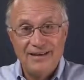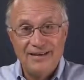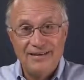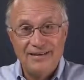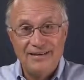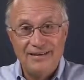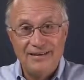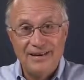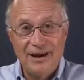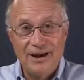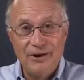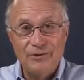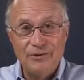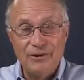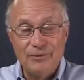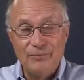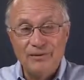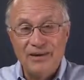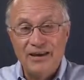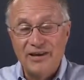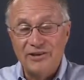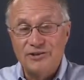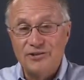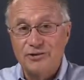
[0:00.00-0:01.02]
Now let
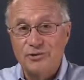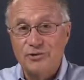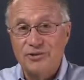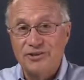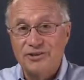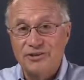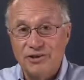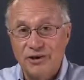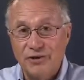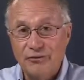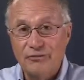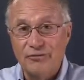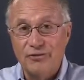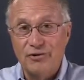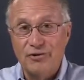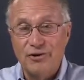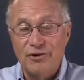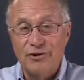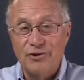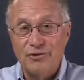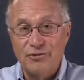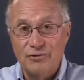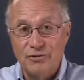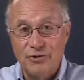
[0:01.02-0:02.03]
me ask you a
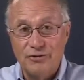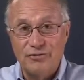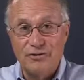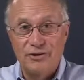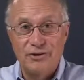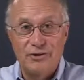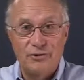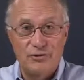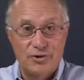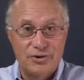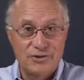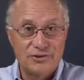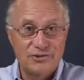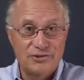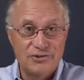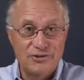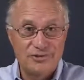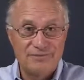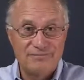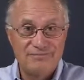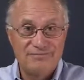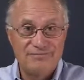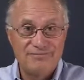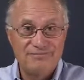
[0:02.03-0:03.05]
tougher trivia question.